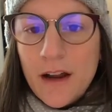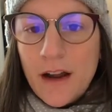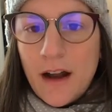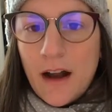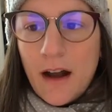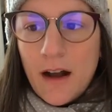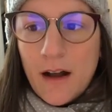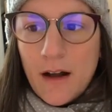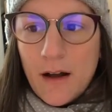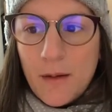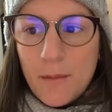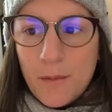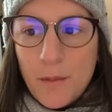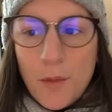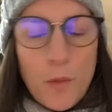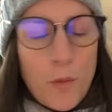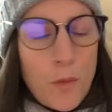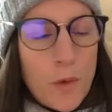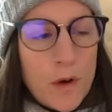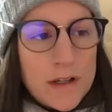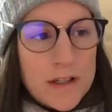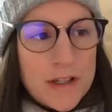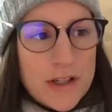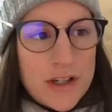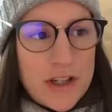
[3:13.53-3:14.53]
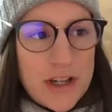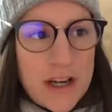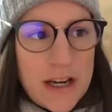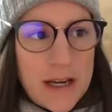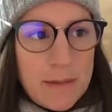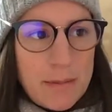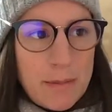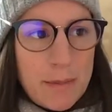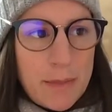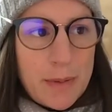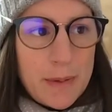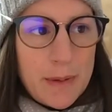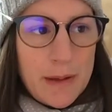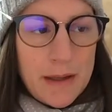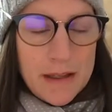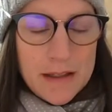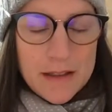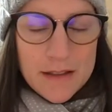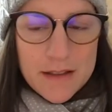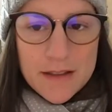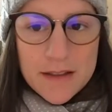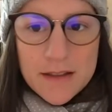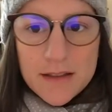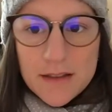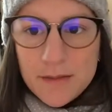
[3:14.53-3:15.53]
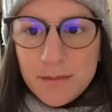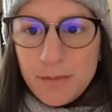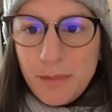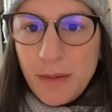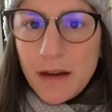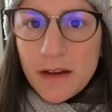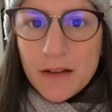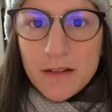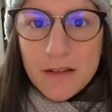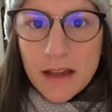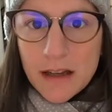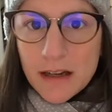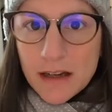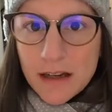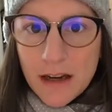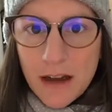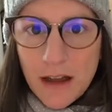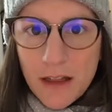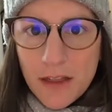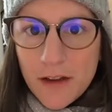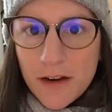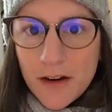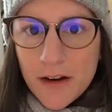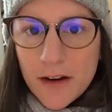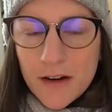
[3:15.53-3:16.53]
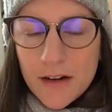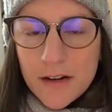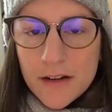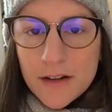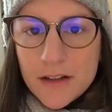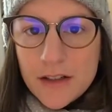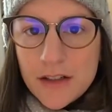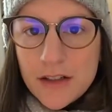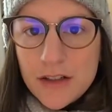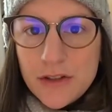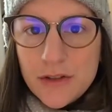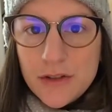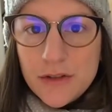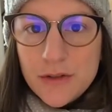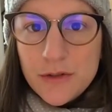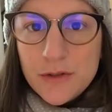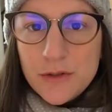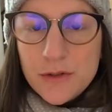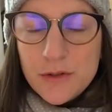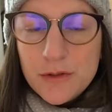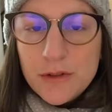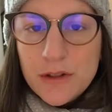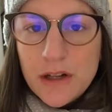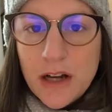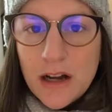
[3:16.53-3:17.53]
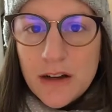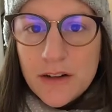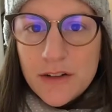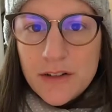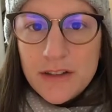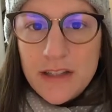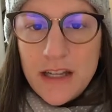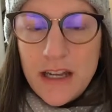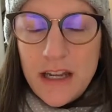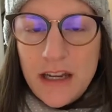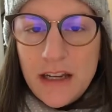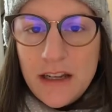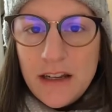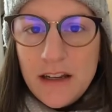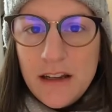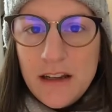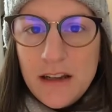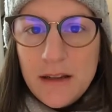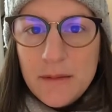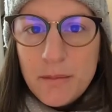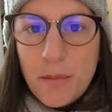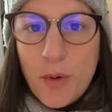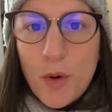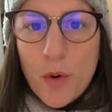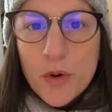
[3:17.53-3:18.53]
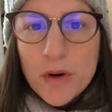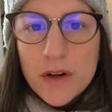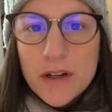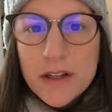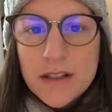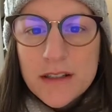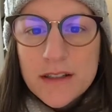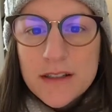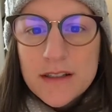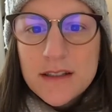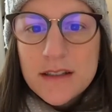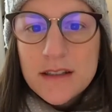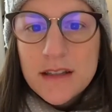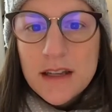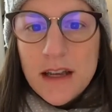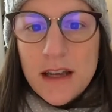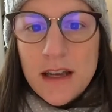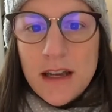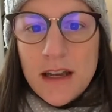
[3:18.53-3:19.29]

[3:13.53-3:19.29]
one shape is bigger than another to connotate importance.